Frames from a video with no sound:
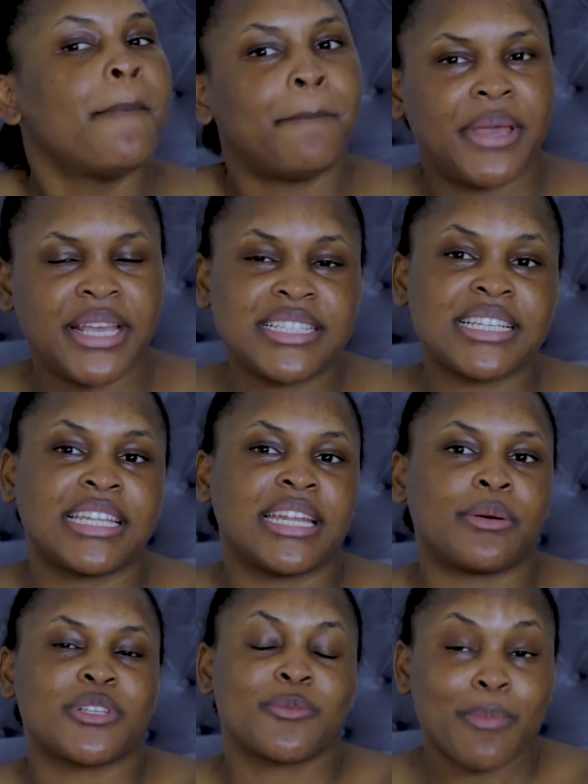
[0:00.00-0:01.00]
Basically,
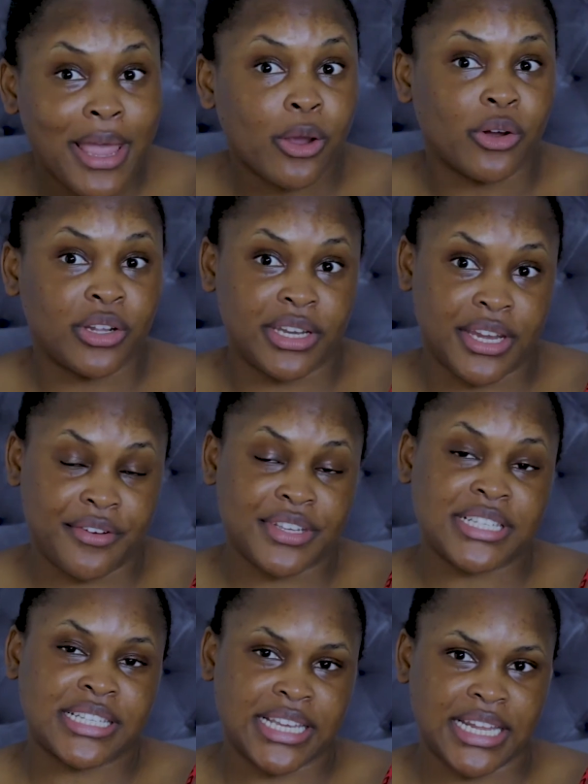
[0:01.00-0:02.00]
that was my ordinary
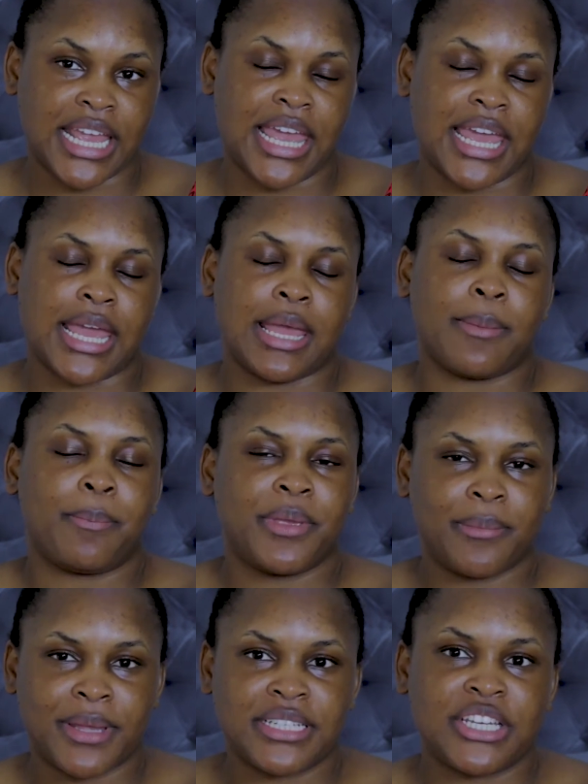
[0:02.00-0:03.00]
skincare
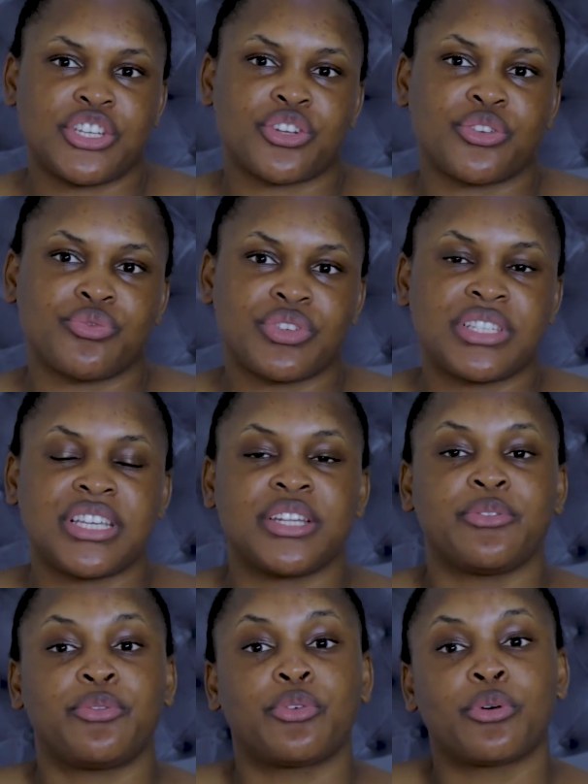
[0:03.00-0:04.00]
pigmentation
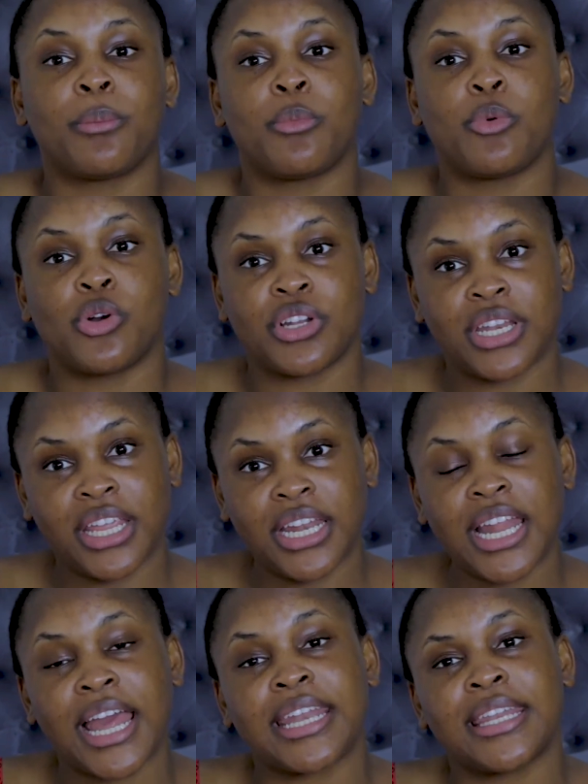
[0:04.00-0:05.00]
routine for
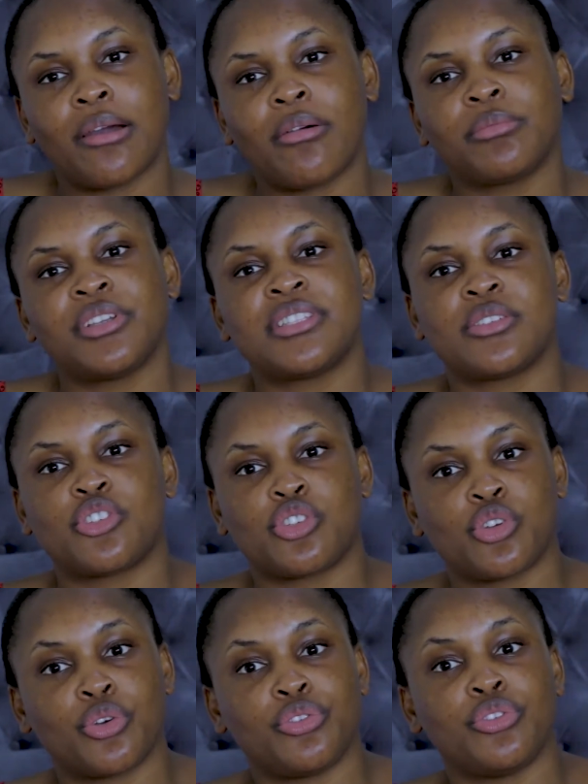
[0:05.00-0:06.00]
morning, and now I'm going to
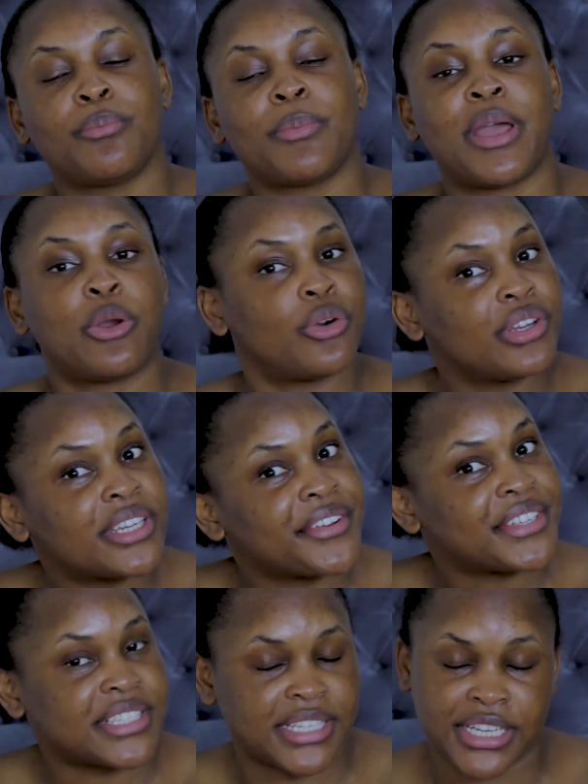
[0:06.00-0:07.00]
show you my
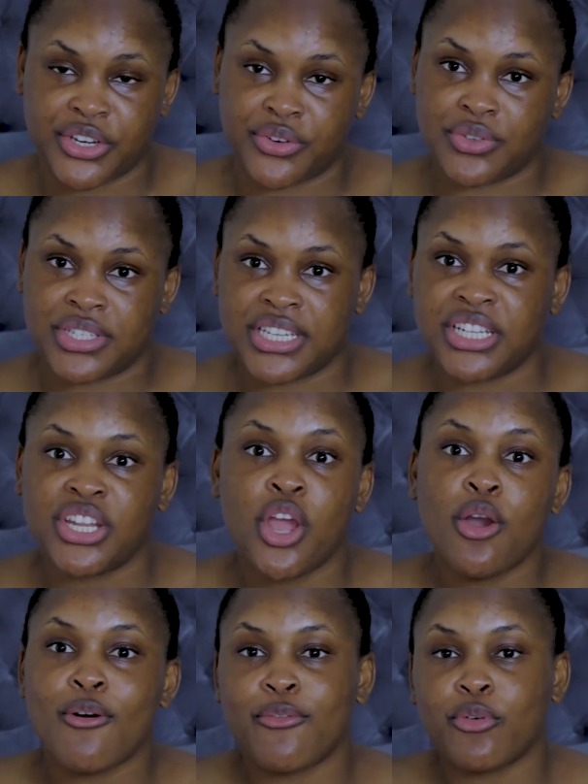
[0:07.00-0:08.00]
ordinary skincare routine
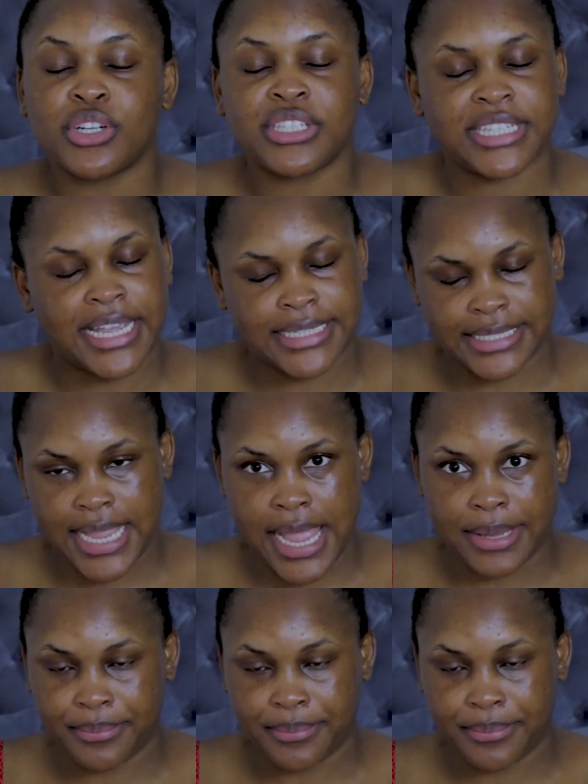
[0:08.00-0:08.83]
for nighttime.